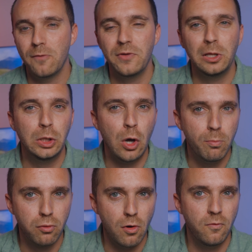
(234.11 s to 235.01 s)
perfect
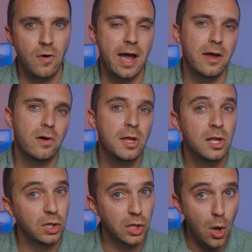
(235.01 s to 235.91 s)
low profile,
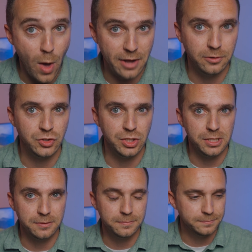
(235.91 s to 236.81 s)
low
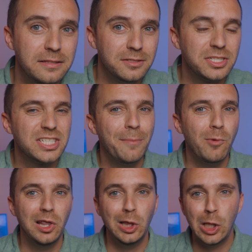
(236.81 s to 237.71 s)
energy, and
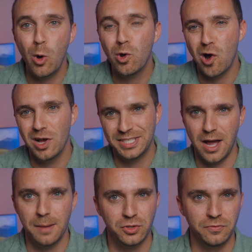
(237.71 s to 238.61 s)
somewhat low
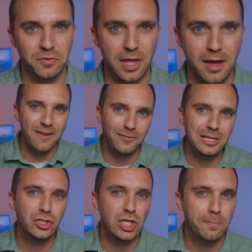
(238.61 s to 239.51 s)
cost option for that. There's
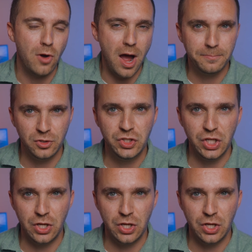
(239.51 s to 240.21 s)
definitely cheaper options